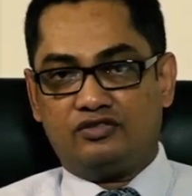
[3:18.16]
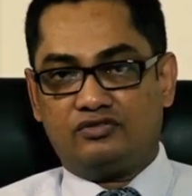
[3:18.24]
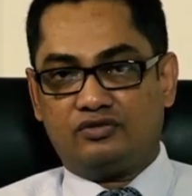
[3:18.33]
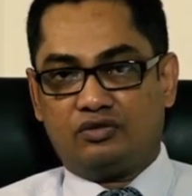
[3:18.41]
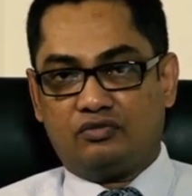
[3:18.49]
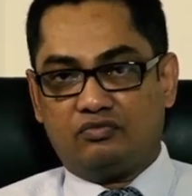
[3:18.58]

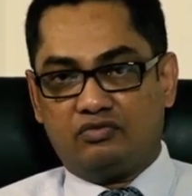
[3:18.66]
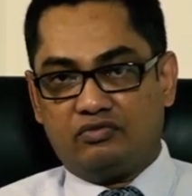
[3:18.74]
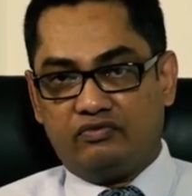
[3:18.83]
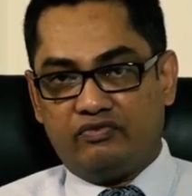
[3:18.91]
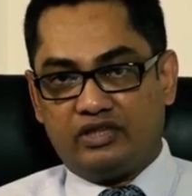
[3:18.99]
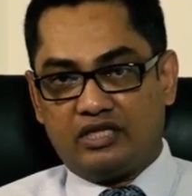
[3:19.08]
So
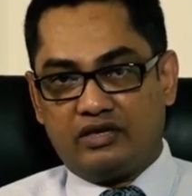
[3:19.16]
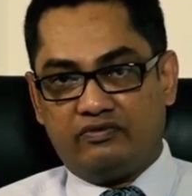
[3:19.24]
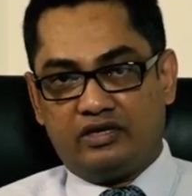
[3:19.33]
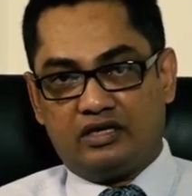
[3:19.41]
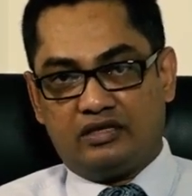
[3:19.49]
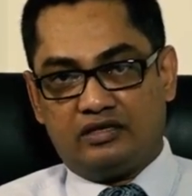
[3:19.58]
with
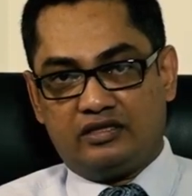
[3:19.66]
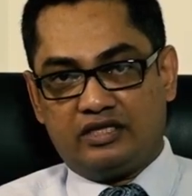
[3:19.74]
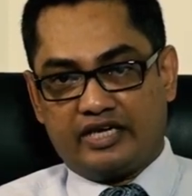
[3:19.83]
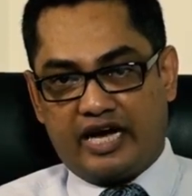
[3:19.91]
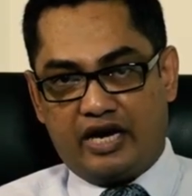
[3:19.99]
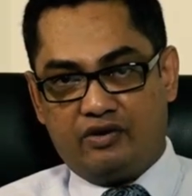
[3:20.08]

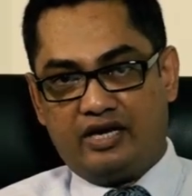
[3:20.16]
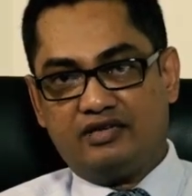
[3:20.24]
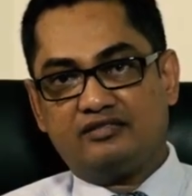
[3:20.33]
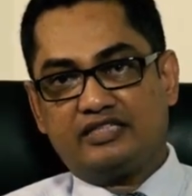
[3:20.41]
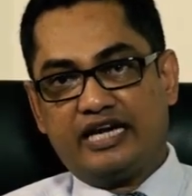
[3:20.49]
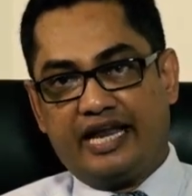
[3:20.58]
the cannula
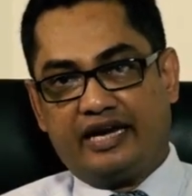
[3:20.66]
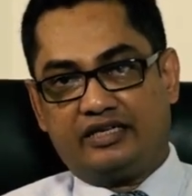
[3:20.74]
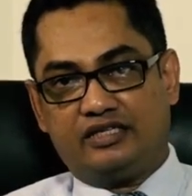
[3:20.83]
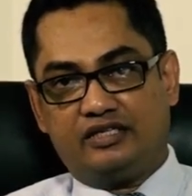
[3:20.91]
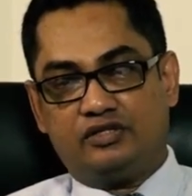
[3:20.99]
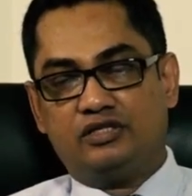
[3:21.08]
is
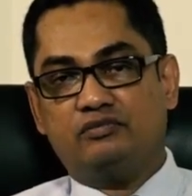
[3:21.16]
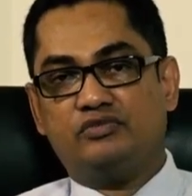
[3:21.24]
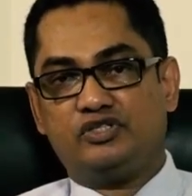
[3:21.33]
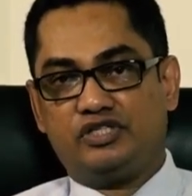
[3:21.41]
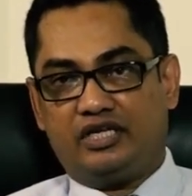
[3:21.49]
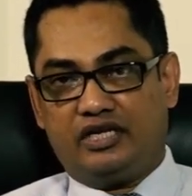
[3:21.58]
connected to the
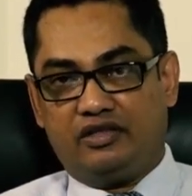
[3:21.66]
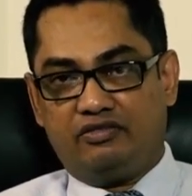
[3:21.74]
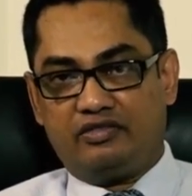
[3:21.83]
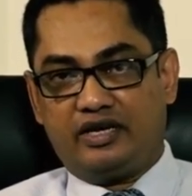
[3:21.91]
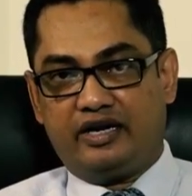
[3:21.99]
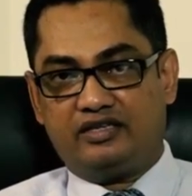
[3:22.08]

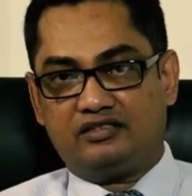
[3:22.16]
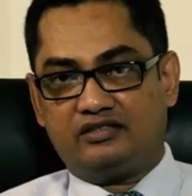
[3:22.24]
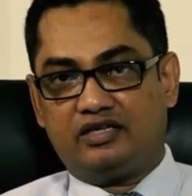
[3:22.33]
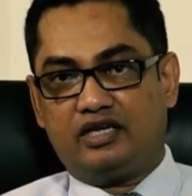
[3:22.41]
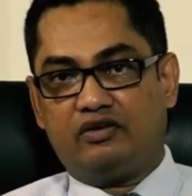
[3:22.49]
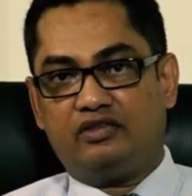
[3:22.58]
machine that is
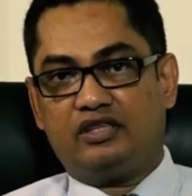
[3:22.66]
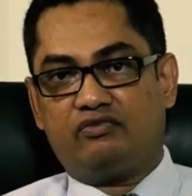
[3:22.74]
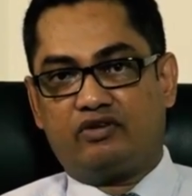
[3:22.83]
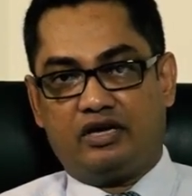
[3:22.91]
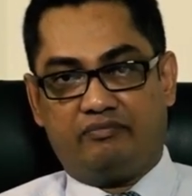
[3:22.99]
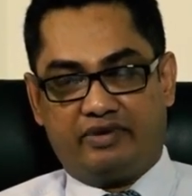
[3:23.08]
giving the
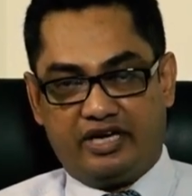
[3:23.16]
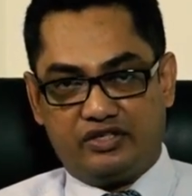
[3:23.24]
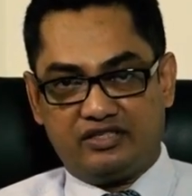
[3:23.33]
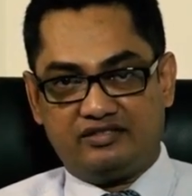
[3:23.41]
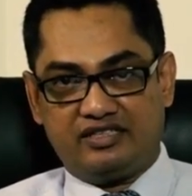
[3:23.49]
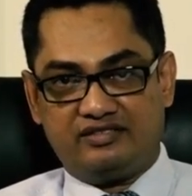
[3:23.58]

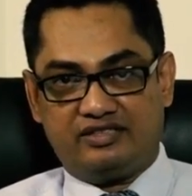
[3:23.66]
vibration